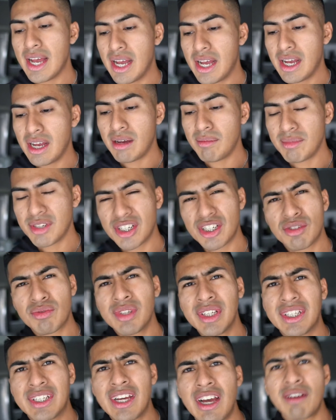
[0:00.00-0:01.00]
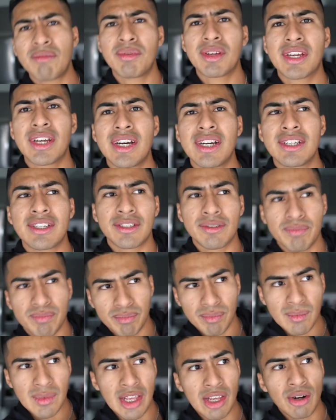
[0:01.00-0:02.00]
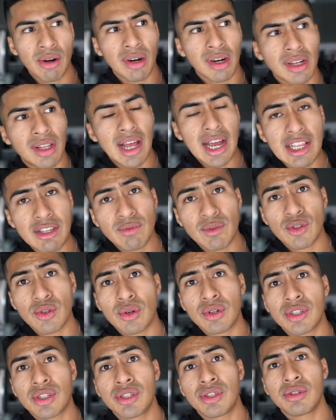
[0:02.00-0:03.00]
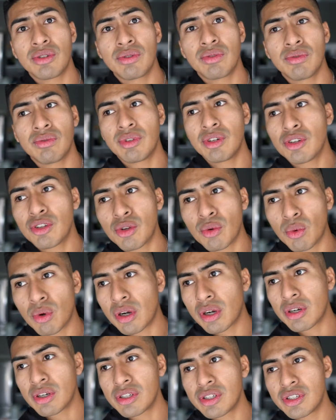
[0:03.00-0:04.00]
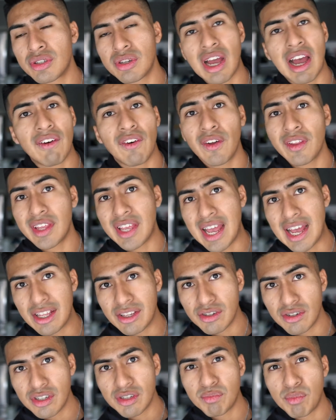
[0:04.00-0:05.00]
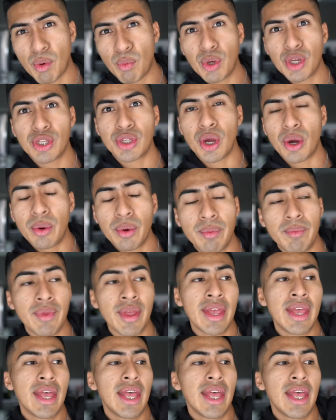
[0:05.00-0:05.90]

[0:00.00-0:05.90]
It's just really tough because our clients resort to the workers to have all the answers, but we don't.